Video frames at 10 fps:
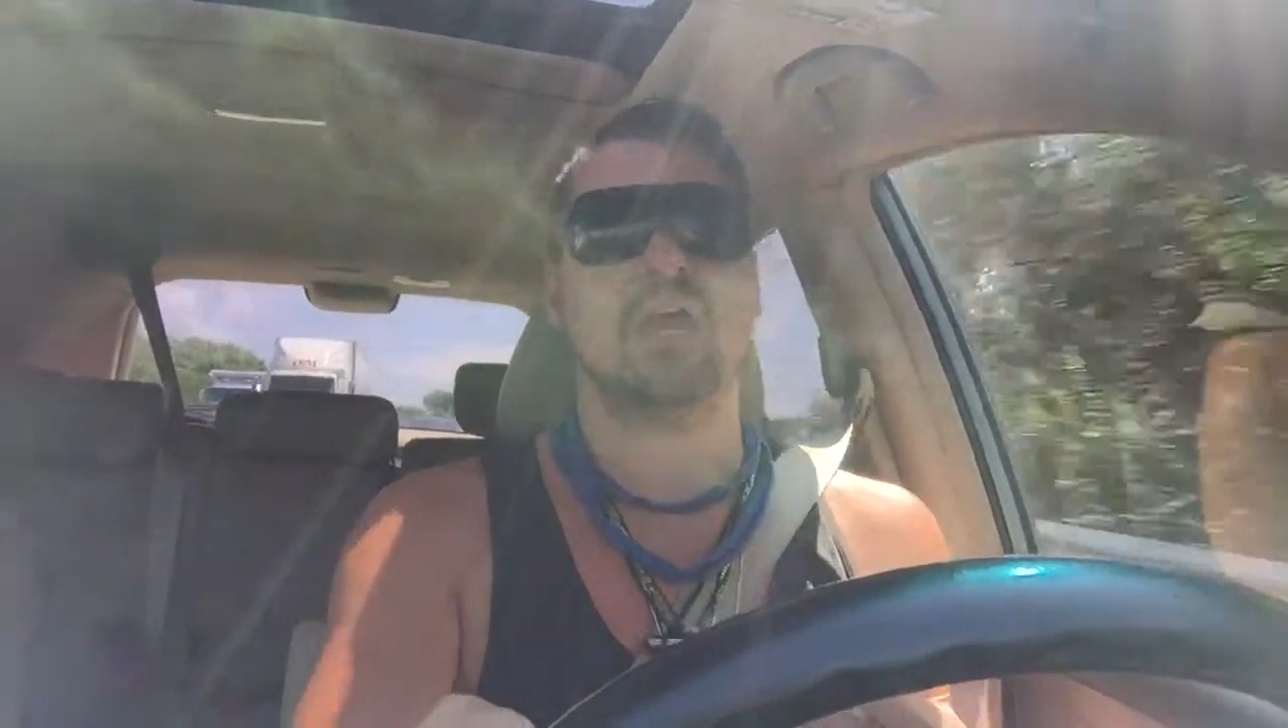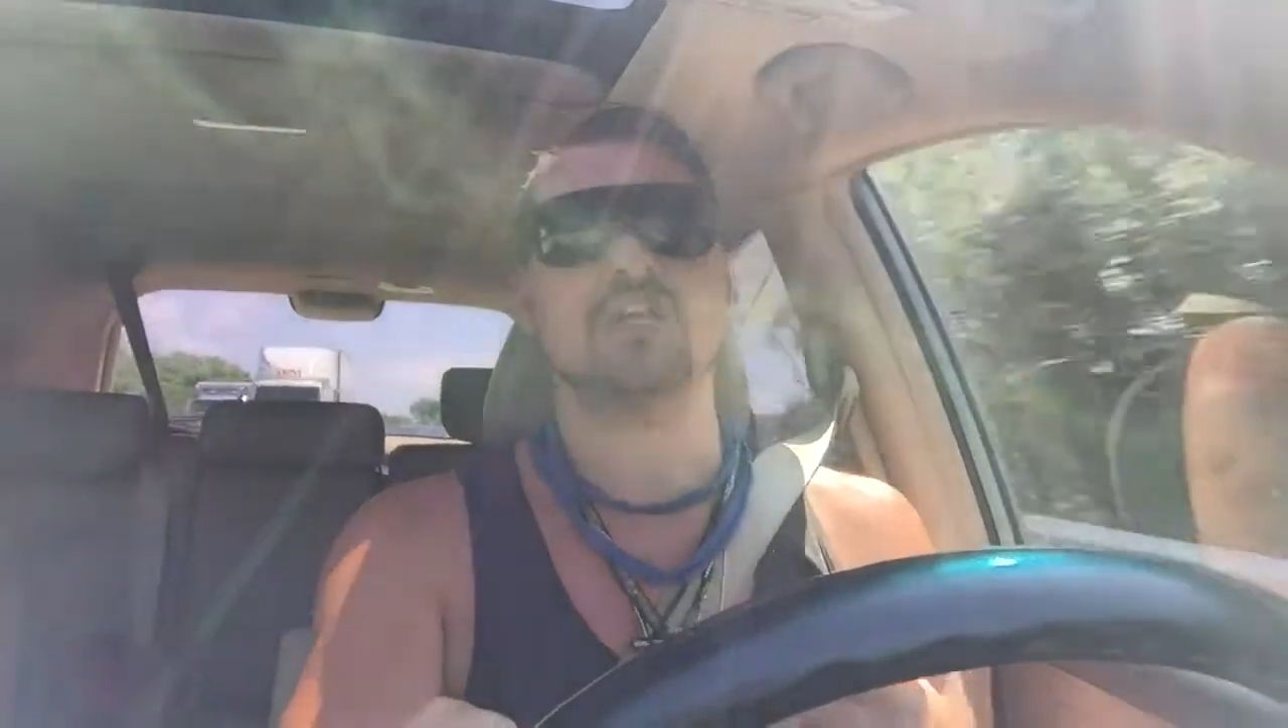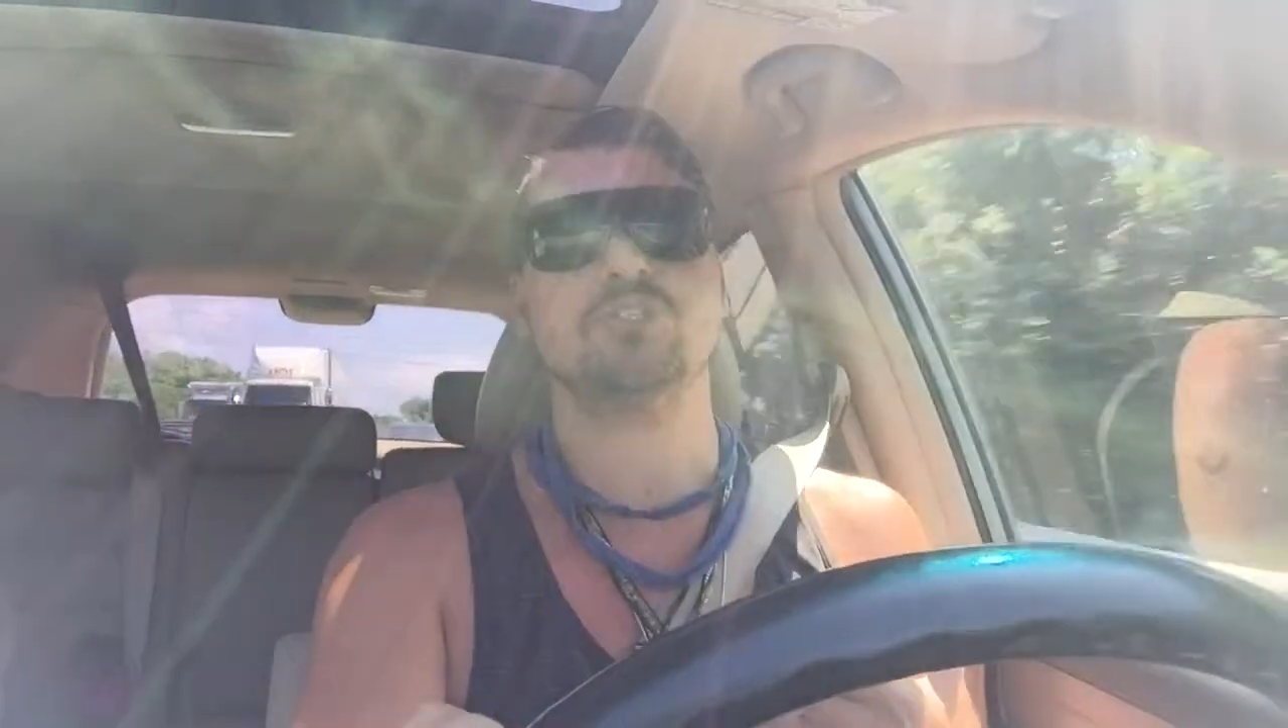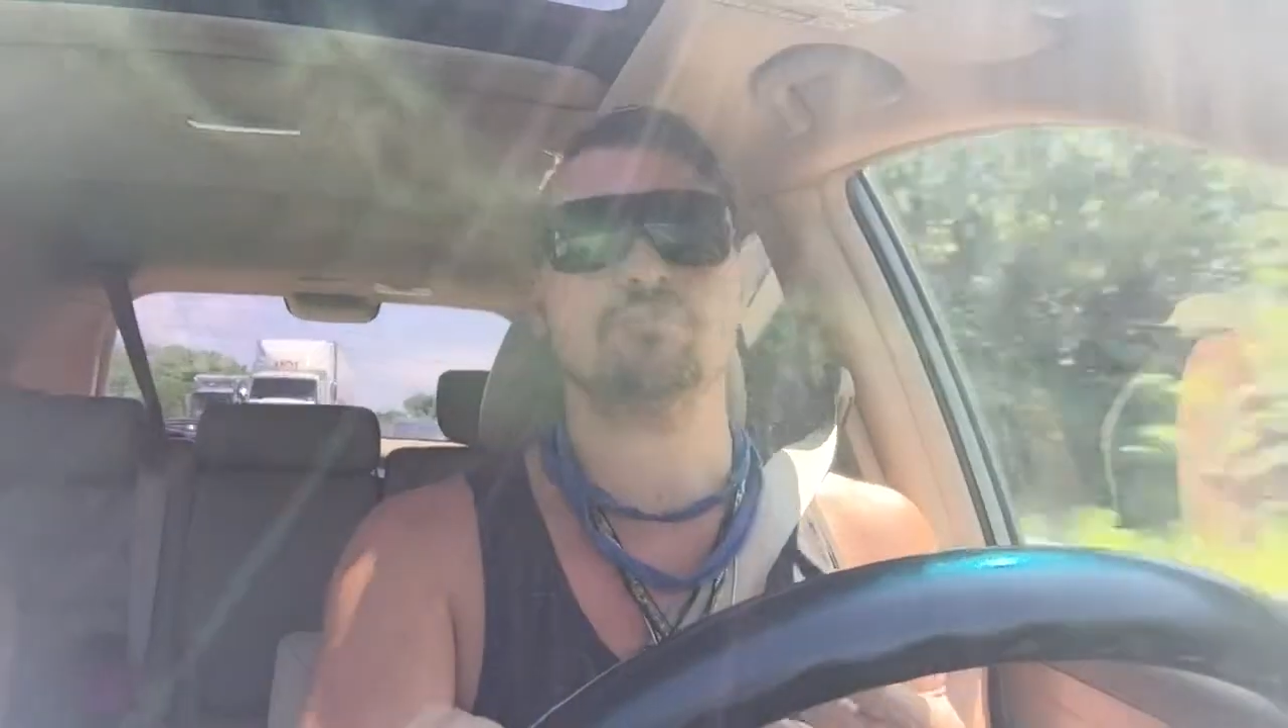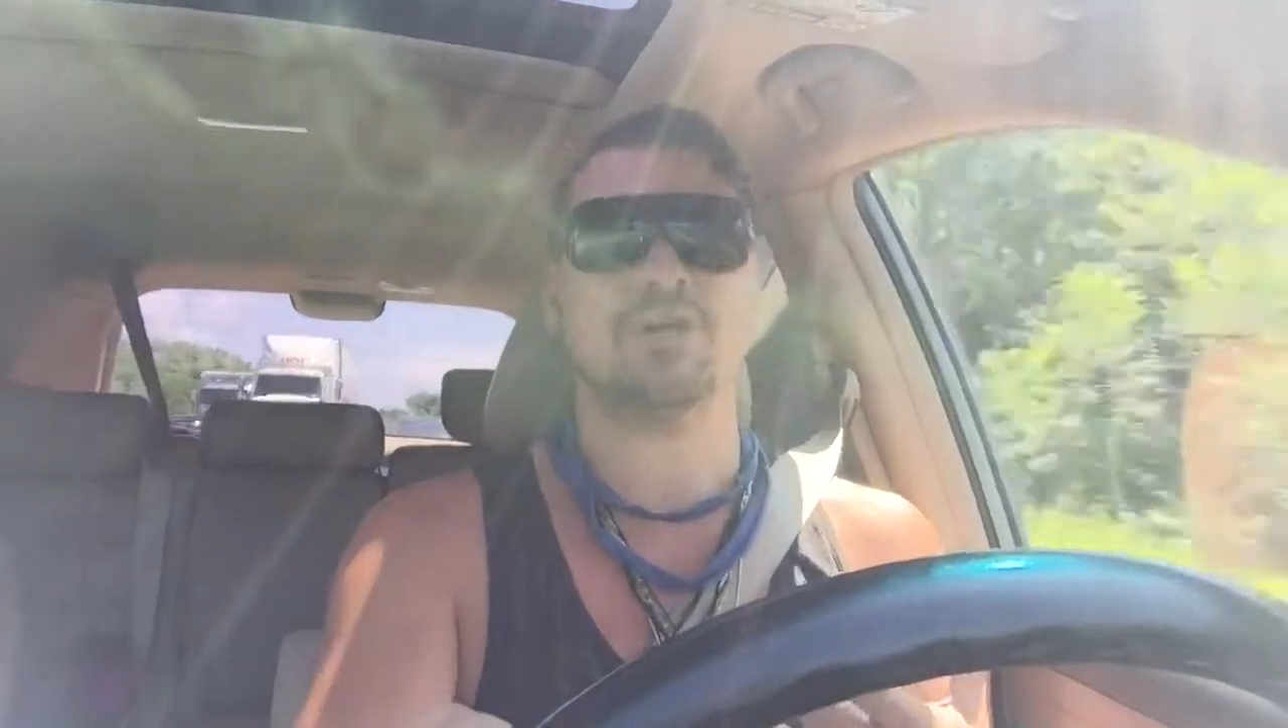
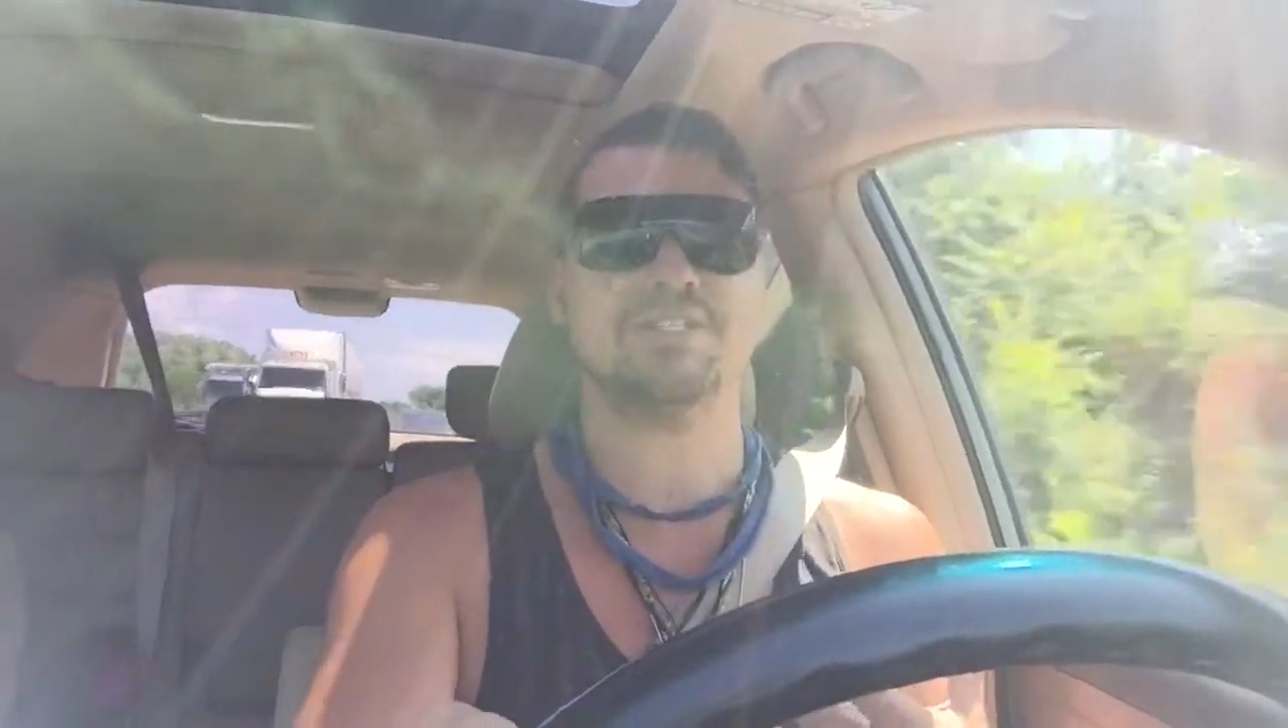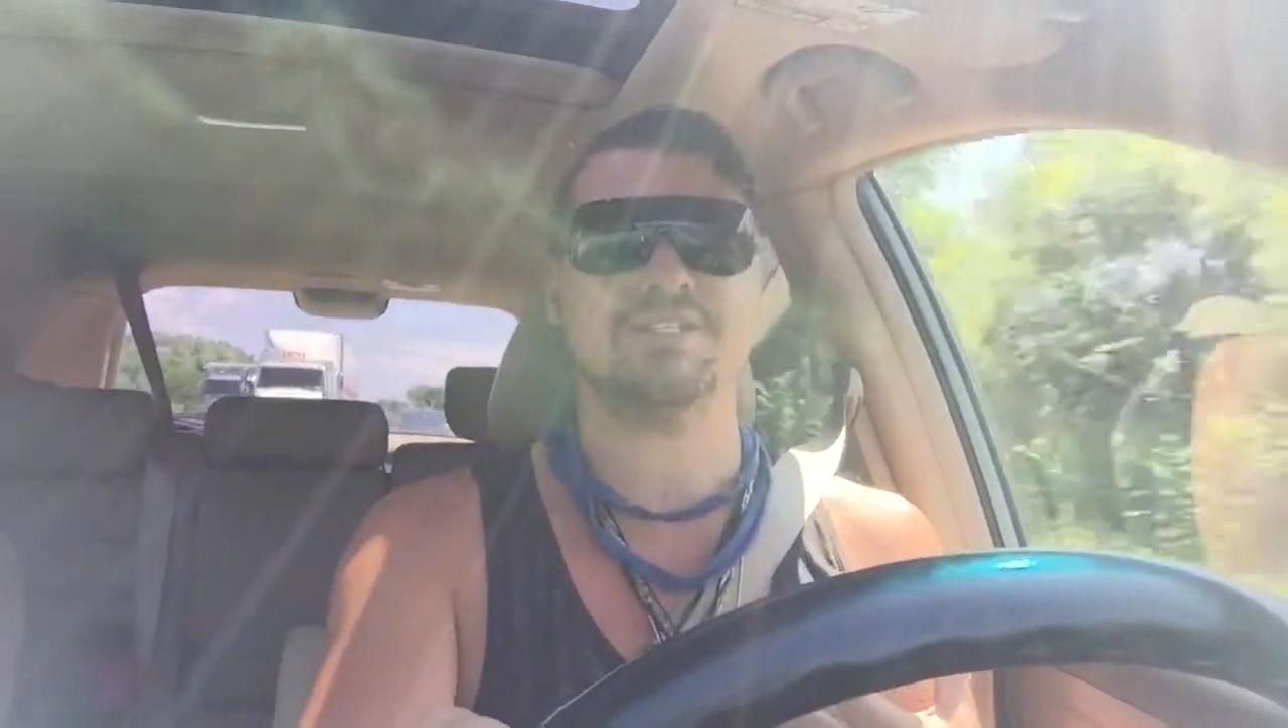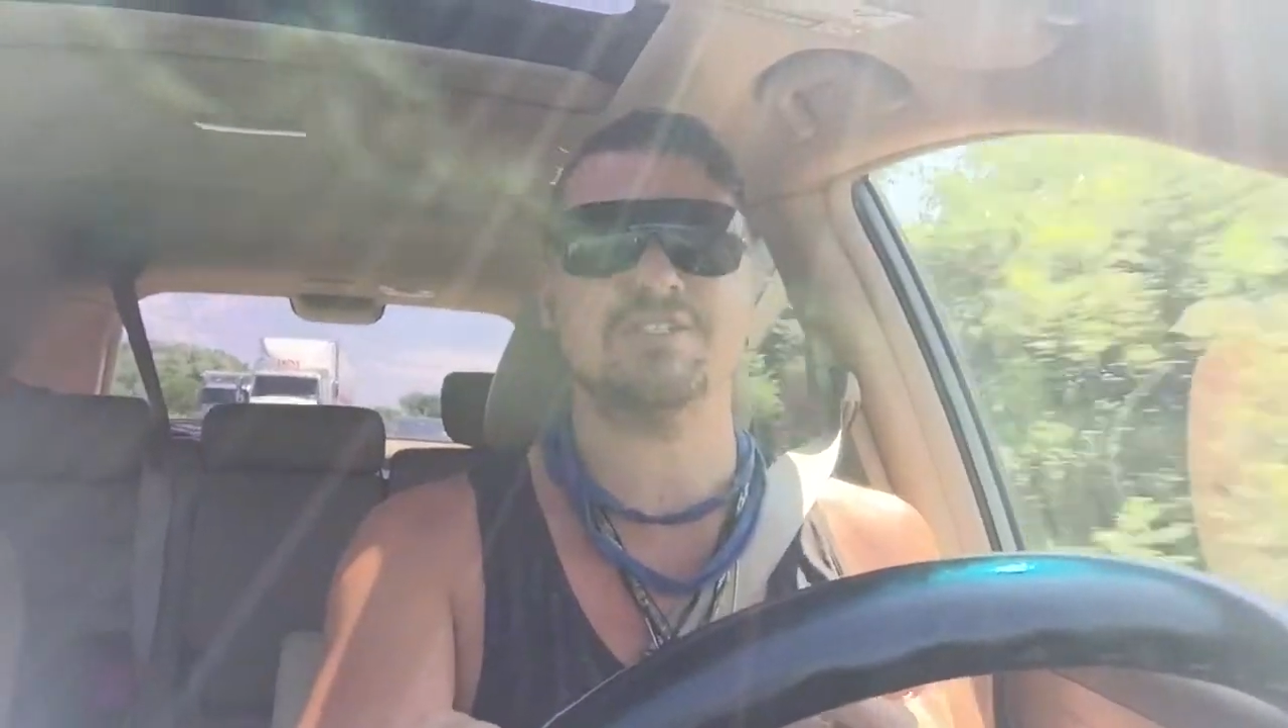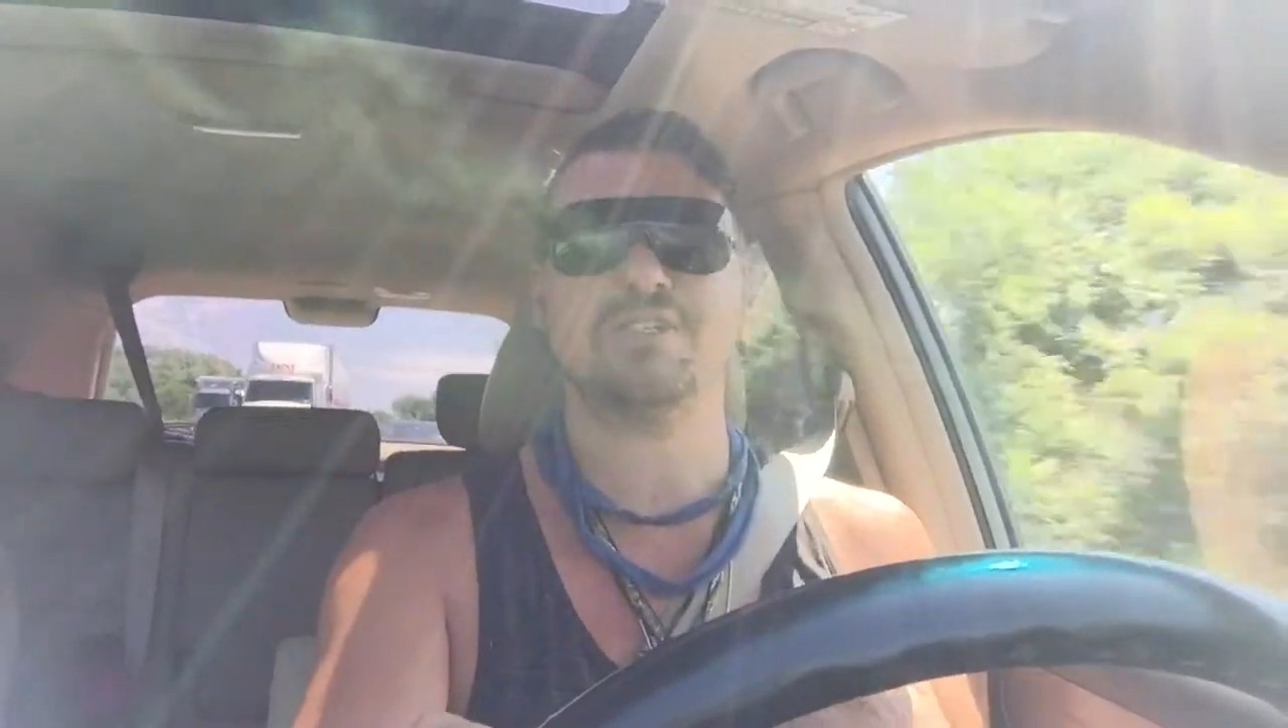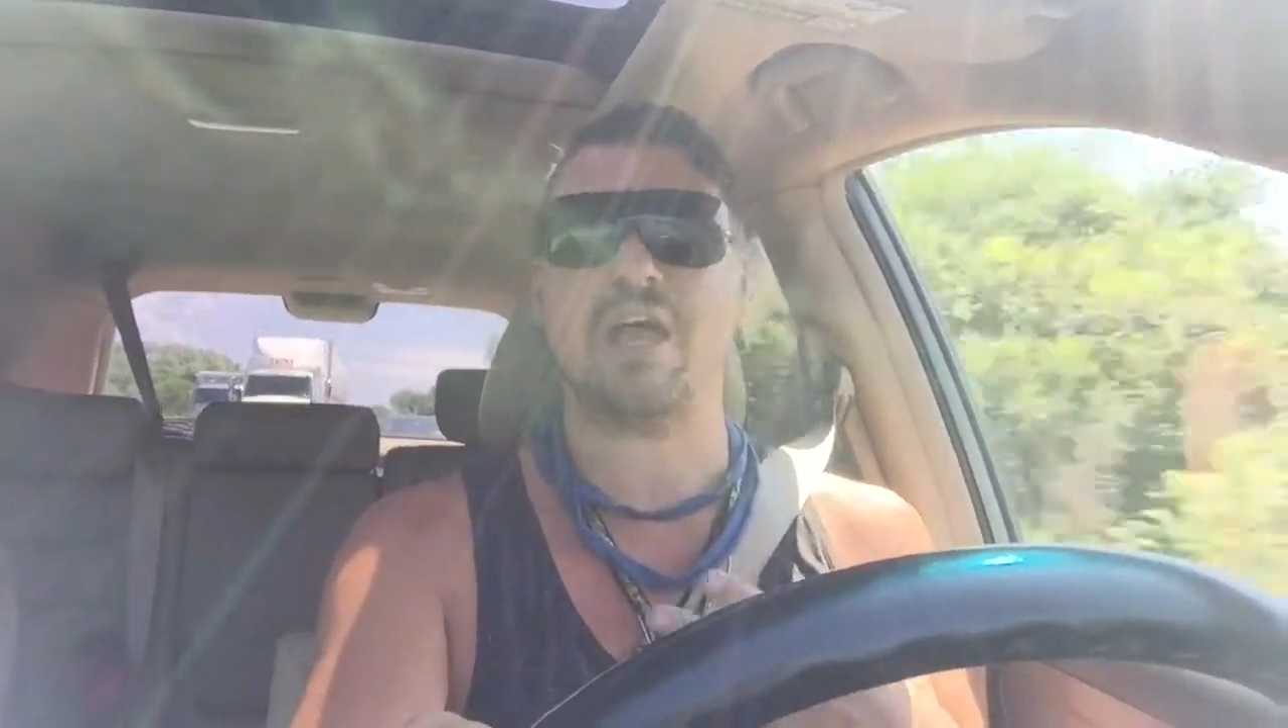
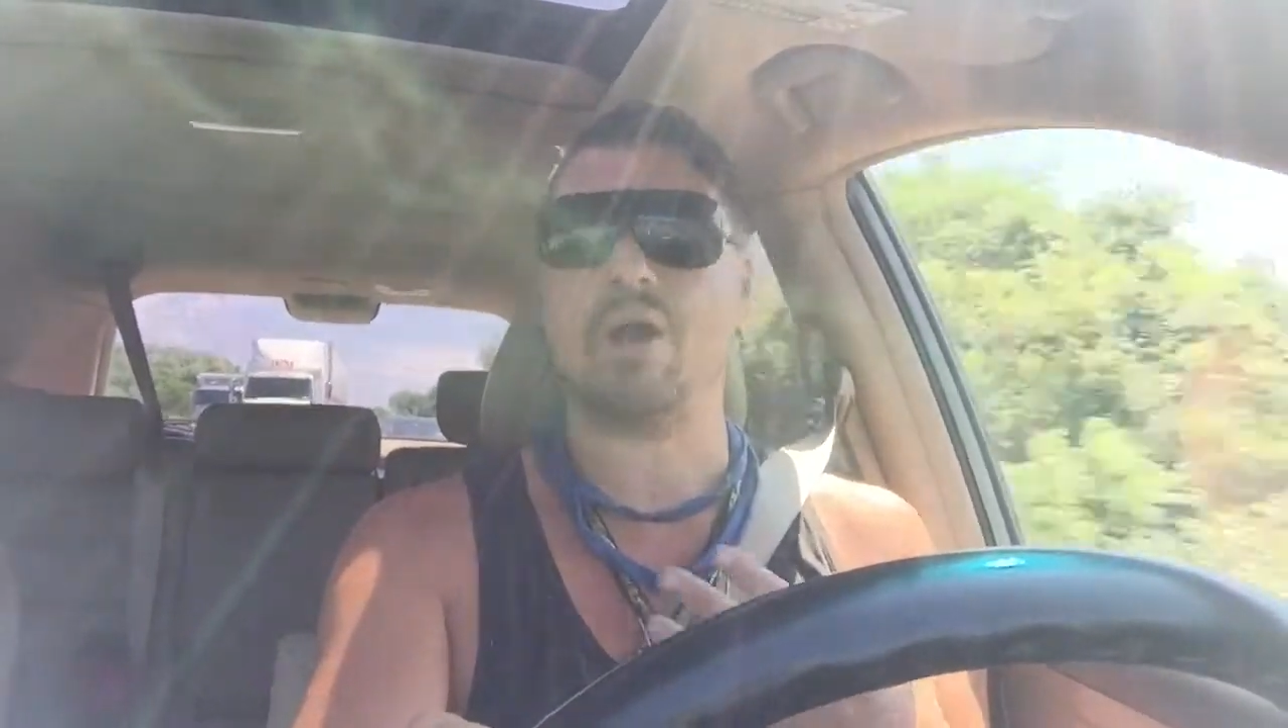expresses